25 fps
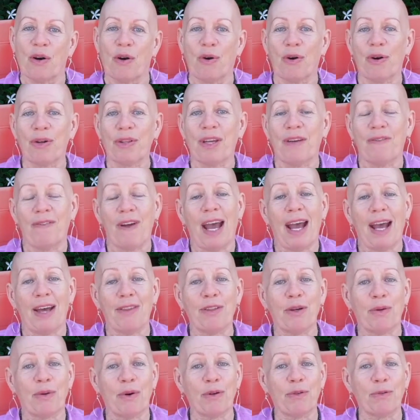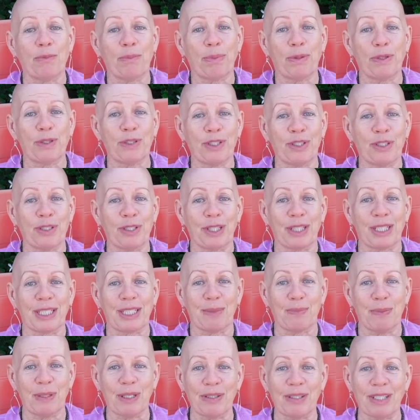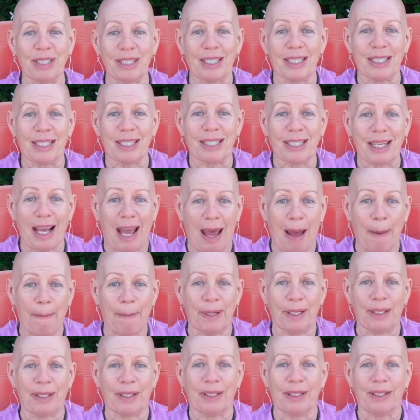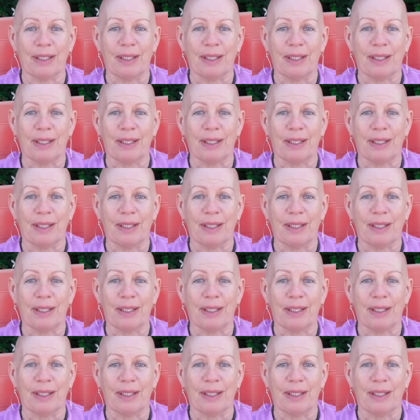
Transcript: or they've had their own personal experiences happen.